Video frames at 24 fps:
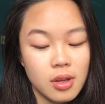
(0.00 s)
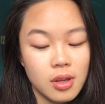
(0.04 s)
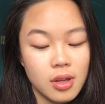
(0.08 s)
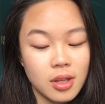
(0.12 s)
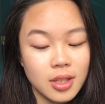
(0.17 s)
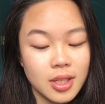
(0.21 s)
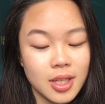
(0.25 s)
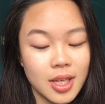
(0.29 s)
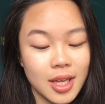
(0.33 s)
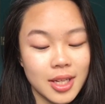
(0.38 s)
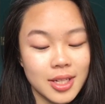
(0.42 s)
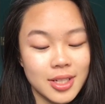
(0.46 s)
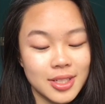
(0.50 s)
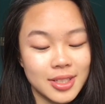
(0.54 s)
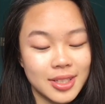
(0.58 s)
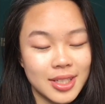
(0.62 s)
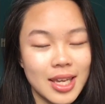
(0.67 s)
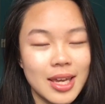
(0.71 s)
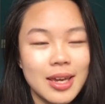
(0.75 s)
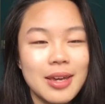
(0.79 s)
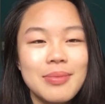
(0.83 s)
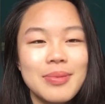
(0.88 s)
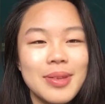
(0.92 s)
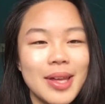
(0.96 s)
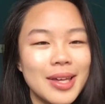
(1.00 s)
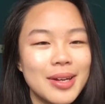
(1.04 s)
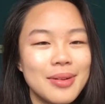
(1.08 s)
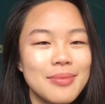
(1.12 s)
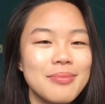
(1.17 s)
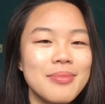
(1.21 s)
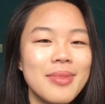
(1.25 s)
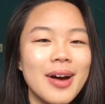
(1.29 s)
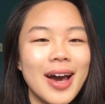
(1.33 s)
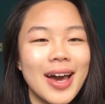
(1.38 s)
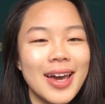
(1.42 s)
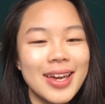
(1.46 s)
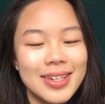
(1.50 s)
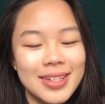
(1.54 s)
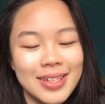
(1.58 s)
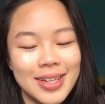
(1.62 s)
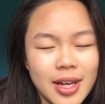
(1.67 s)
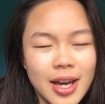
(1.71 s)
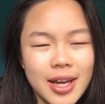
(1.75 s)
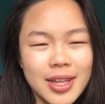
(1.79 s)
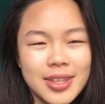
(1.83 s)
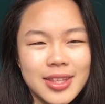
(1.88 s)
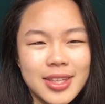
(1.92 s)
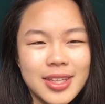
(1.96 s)
yeah, just keep that in mind.
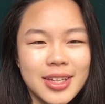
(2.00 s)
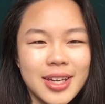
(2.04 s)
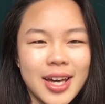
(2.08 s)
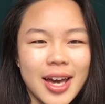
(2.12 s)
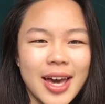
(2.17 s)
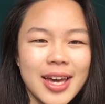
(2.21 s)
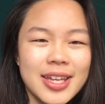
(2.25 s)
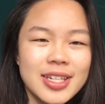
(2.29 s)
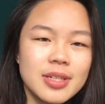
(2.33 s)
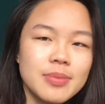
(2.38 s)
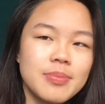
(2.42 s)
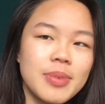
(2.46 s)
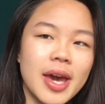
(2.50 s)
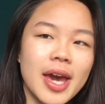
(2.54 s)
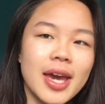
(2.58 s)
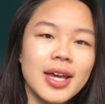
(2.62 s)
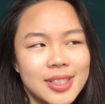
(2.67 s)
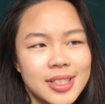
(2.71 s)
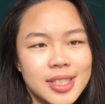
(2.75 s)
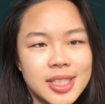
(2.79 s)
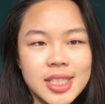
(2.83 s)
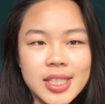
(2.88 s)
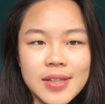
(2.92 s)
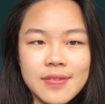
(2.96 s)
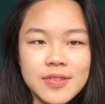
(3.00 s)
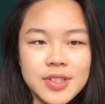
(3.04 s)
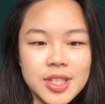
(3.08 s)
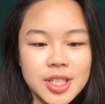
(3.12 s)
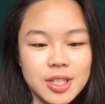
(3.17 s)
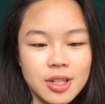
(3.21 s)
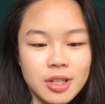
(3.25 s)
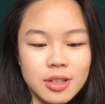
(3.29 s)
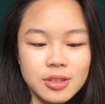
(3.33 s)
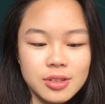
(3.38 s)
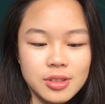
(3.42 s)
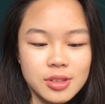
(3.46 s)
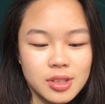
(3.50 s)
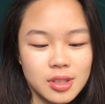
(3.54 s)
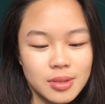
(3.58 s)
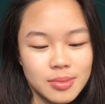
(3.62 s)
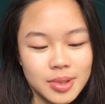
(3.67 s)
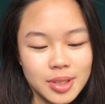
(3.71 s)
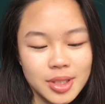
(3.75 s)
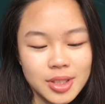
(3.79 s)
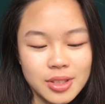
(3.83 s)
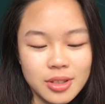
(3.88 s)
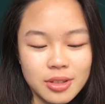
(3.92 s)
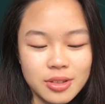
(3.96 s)
I think I had to pay $70 or
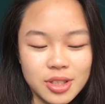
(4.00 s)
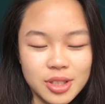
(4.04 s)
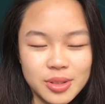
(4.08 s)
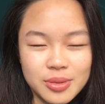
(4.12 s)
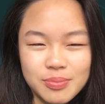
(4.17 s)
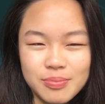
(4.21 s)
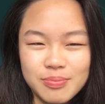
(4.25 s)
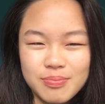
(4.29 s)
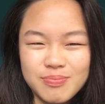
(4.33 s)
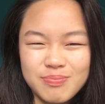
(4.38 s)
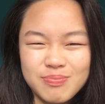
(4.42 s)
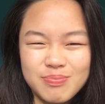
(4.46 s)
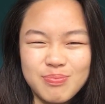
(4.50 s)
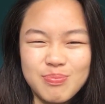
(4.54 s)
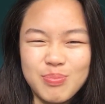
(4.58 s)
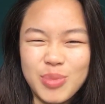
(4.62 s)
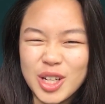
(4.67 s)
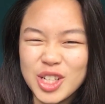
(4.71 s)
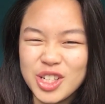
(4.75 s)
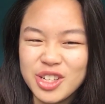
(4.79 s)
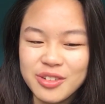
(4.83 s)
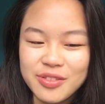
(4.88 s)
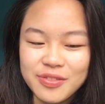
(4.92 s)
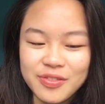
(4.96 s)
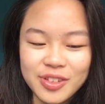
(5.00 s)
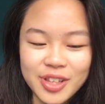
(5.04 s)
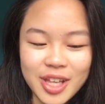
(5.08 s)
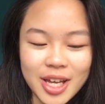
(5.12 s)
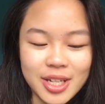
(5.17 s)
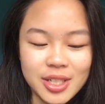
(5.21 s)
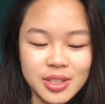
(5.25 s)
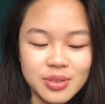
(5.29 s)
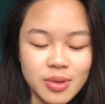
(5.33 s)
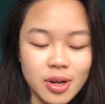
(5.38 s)
something, so just budget for that as